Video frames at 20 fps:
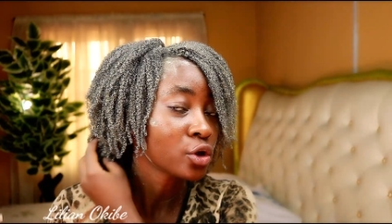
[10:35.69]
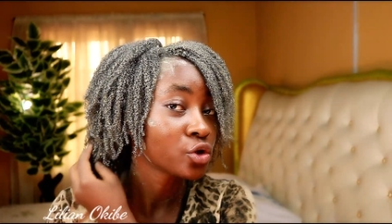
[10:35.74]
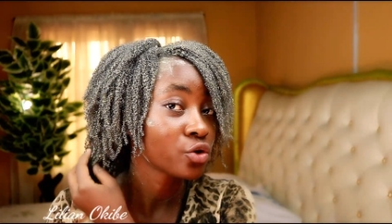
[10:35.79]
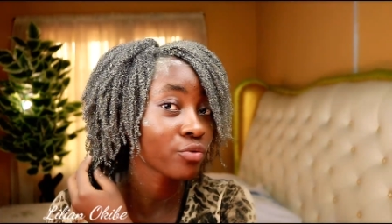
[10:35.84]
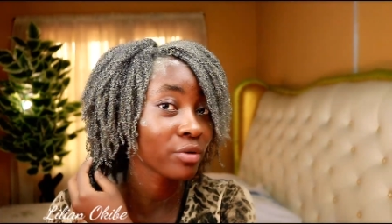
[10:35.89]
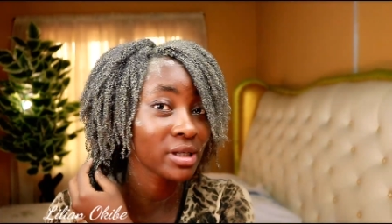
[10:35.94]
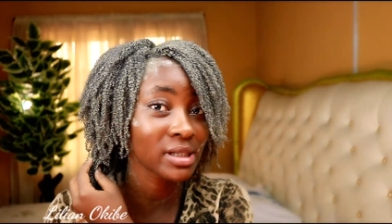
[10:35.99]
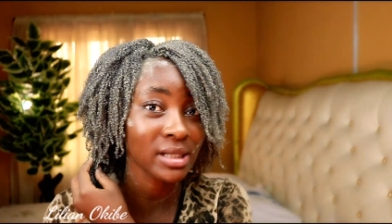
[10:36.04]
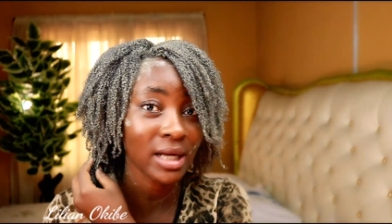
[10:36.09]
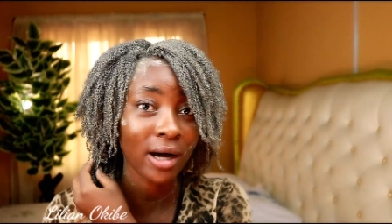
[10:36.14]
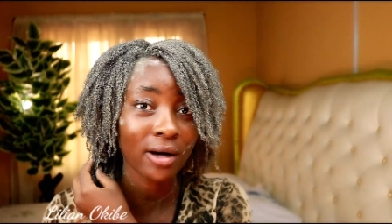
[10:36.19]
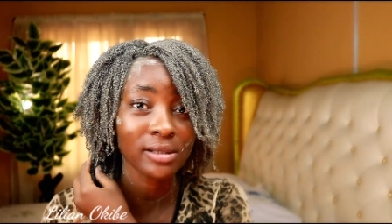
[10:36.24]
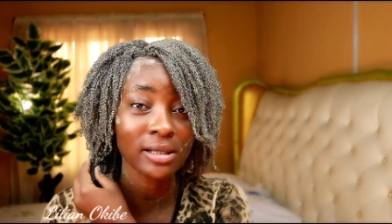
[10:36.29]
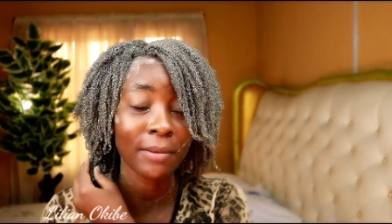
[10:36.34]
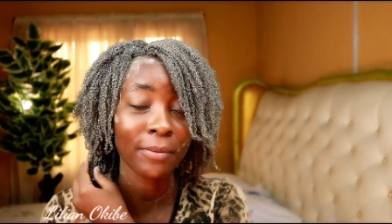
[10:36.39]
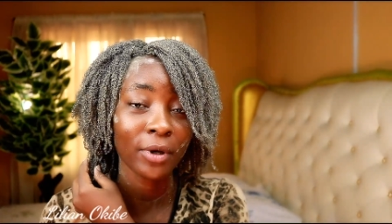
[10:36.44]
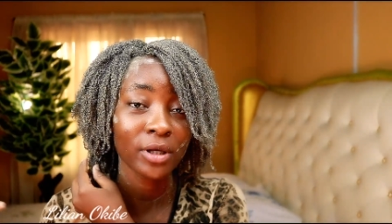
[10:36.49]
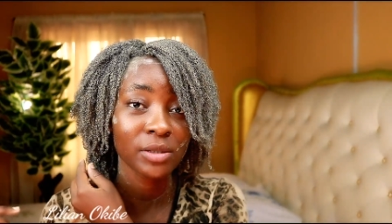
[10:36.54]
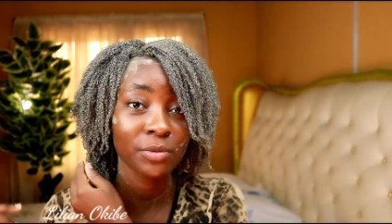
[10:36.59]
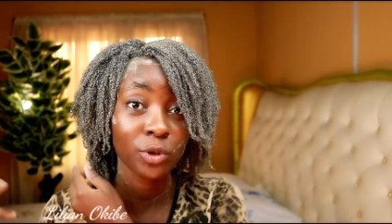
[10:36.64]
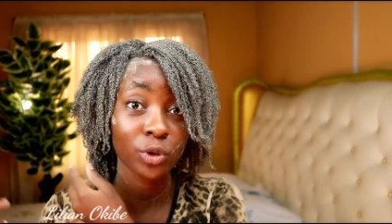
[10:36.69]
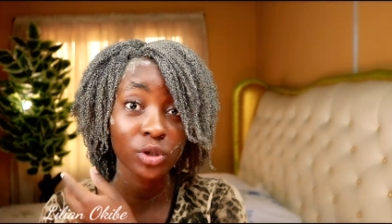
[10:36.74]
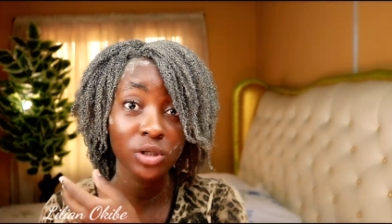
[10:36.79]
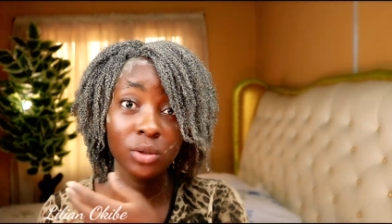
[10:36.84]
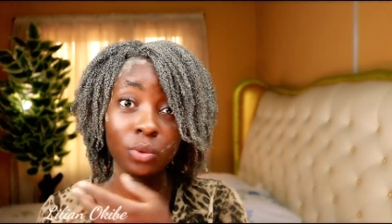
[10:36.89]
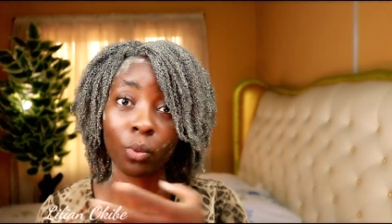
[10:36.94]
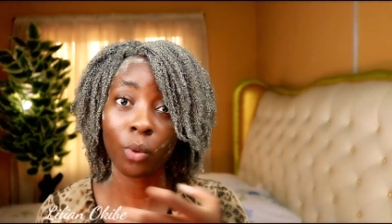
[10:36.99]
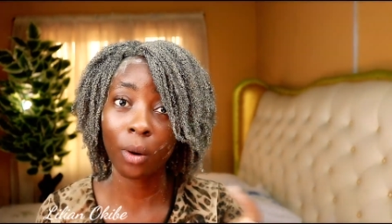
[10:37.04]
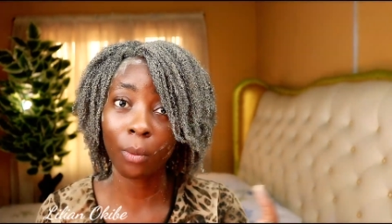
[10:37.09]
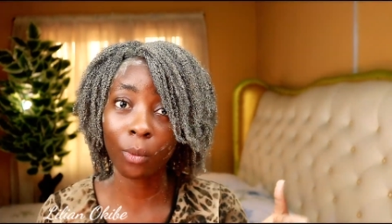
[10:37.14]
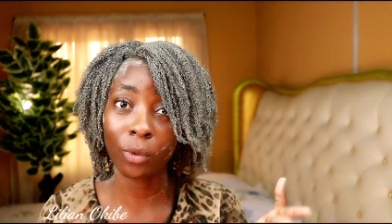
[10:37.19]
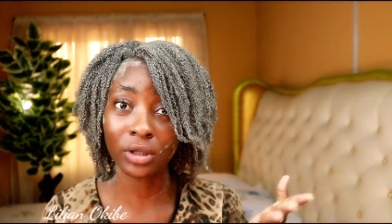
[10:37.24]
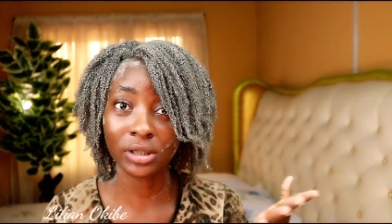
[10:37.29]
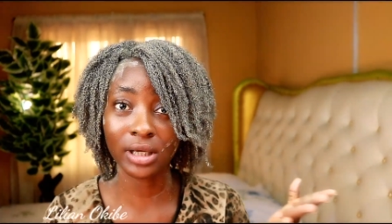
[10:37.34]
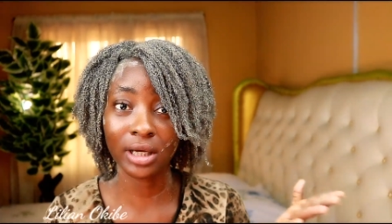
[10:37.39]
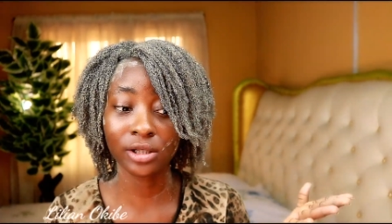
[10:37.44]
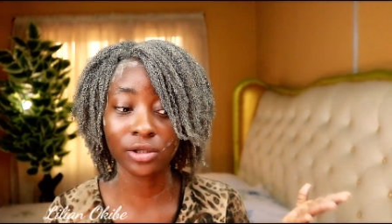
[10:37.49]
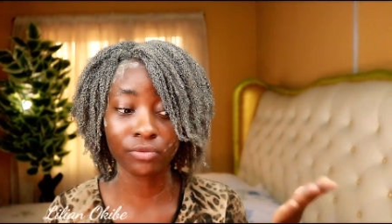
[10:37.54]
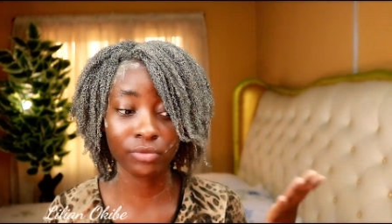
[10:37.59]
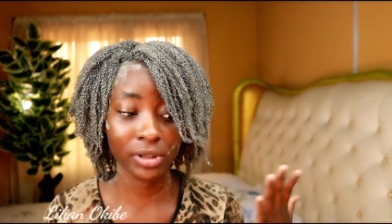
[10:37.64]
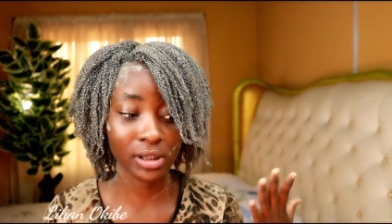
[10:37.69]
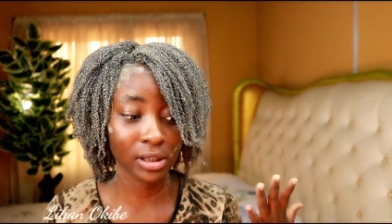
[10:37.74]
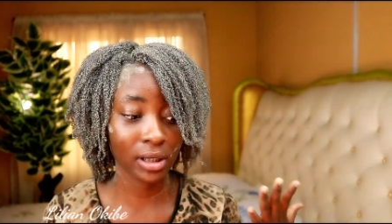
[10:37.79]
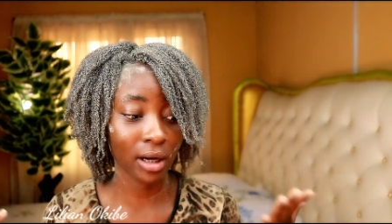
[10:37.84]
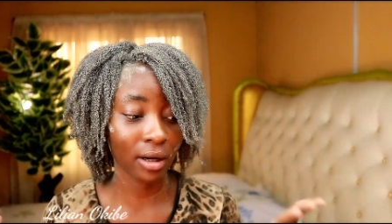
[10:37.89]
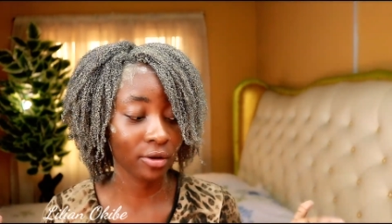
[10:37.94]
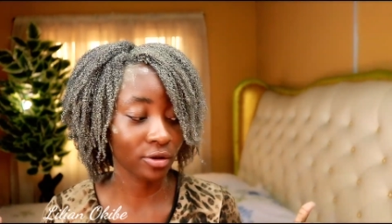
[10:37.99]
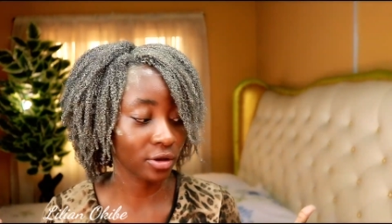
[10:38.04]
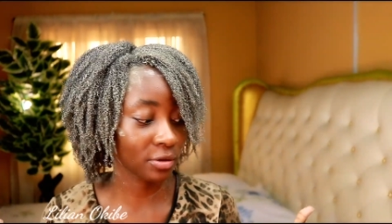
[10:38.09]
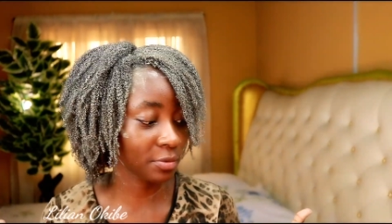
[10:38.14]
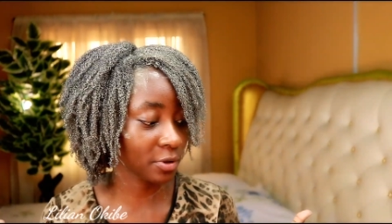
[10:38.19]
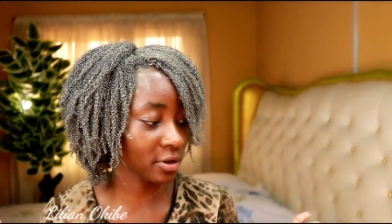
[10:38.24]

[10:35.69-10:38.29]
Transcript: To rinse out, I'm going to be using warm water to rinse it out,